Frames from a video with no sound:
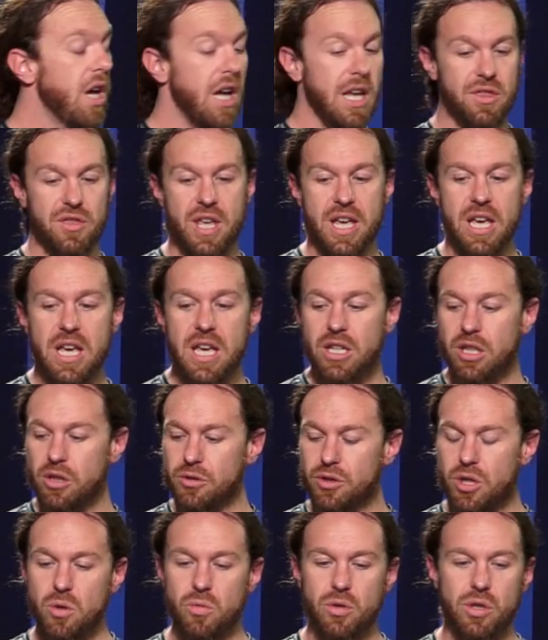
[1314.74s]
and then you
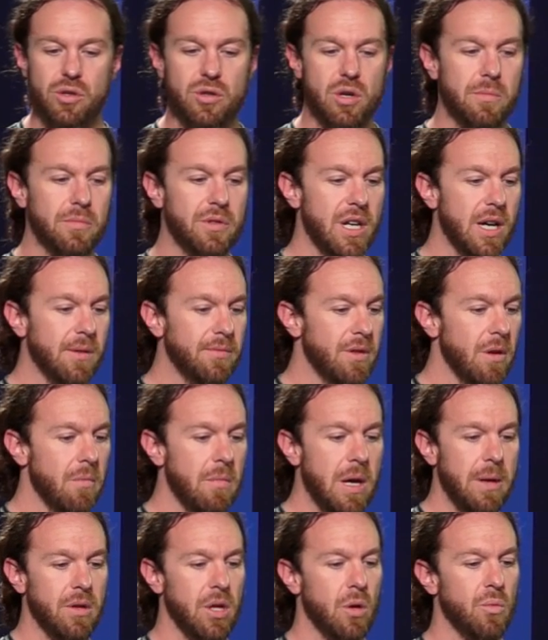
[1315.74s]
tune the drums up so
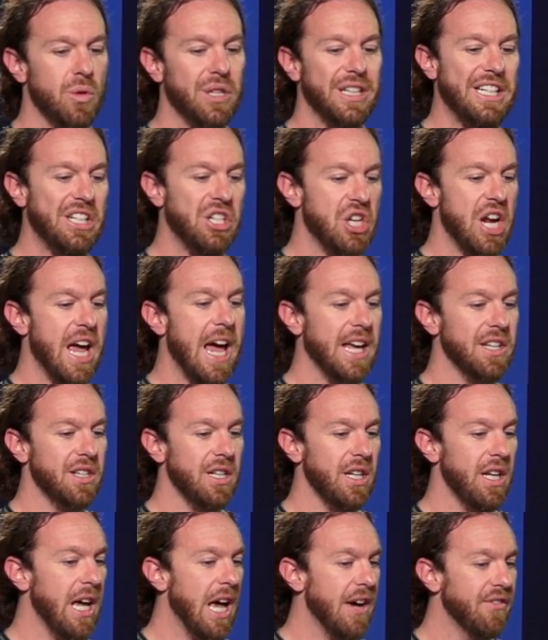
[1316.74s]
maybe they're really
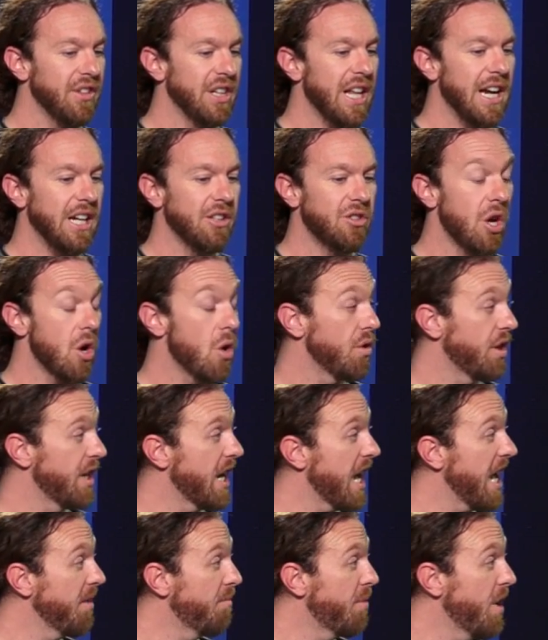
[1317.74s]
jazzy, have a lot of tone and
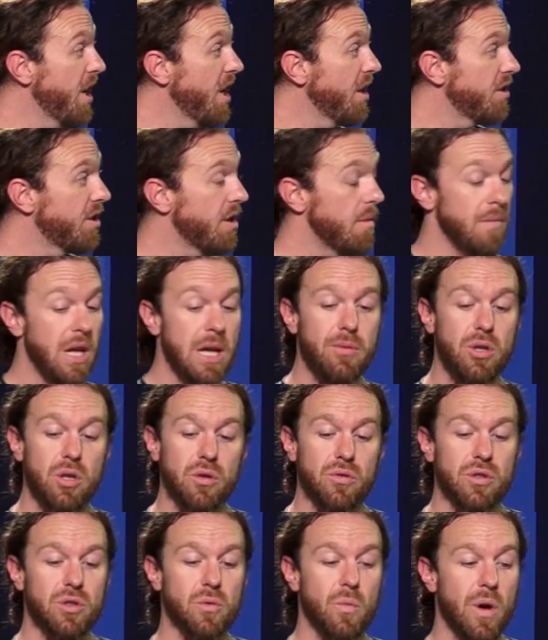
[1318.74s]
high pitched, and maybe
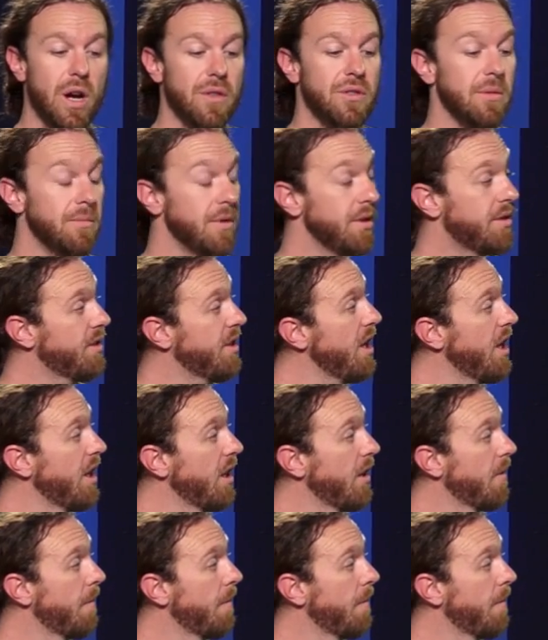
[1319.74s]
you just want them to sing.